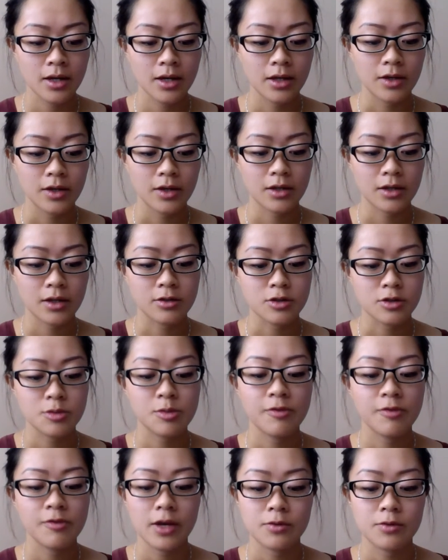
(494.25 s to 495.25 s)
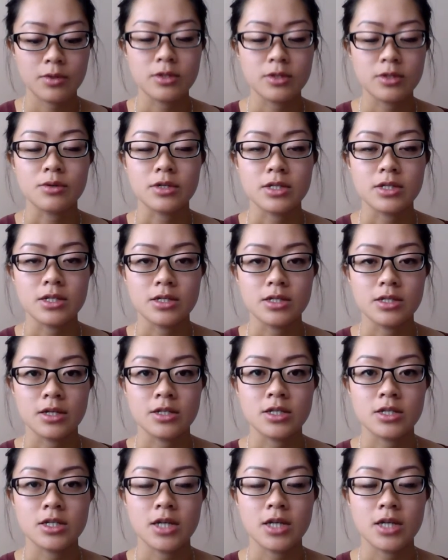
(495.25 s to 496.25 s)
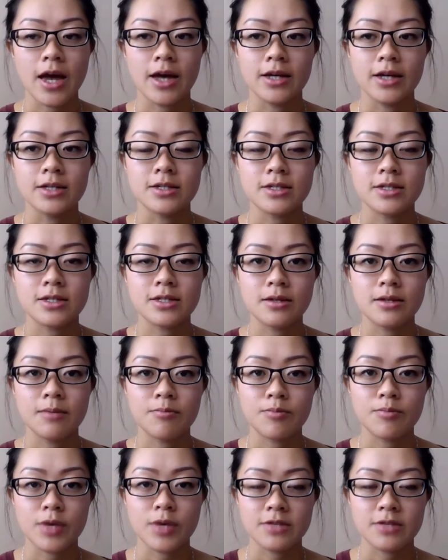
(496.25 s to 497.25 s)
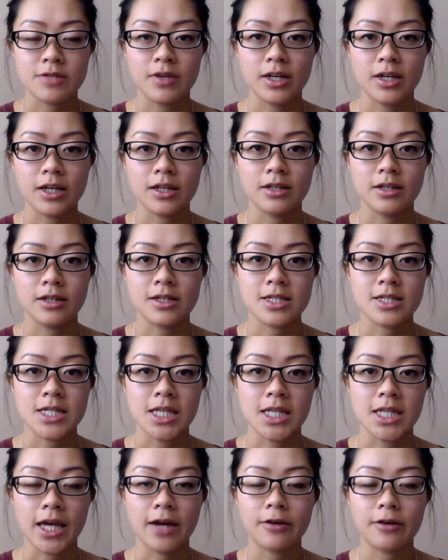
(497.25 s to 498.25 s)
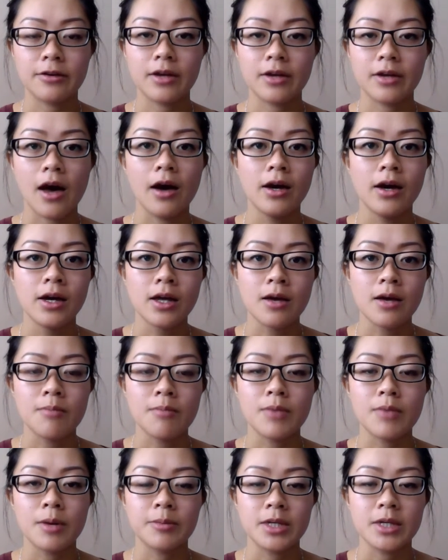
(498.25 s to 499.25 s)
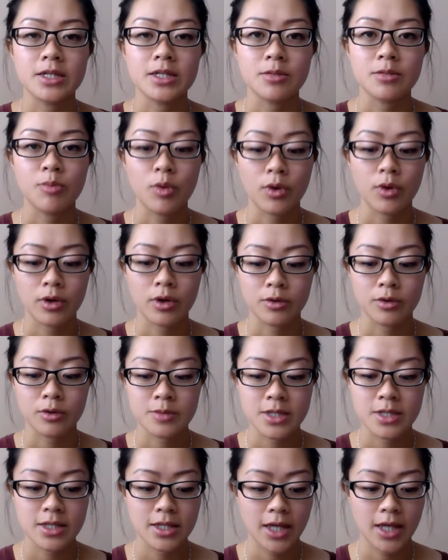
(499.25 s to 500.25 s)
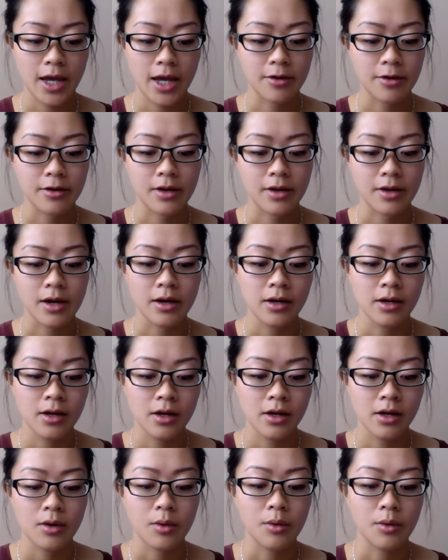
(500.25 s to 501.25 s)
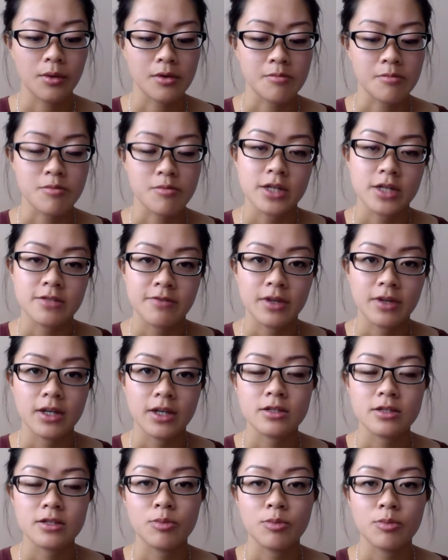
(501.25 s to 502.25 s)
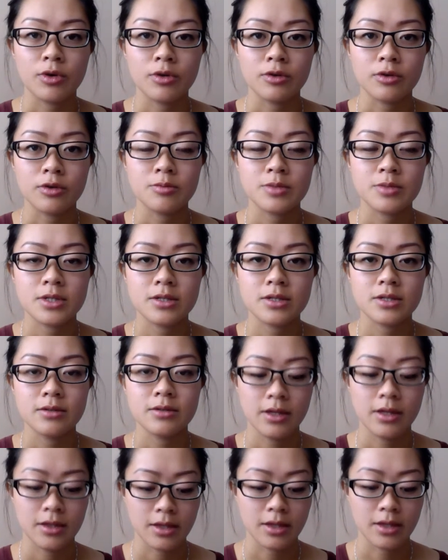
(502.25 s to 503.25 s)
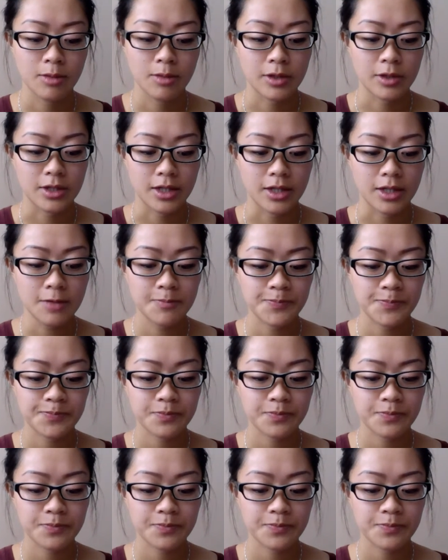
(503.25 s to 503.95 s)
You can also provide resources such as breastfeeding clinics in the area, mommy support groups in the area, or breastfeeding support groups in the community.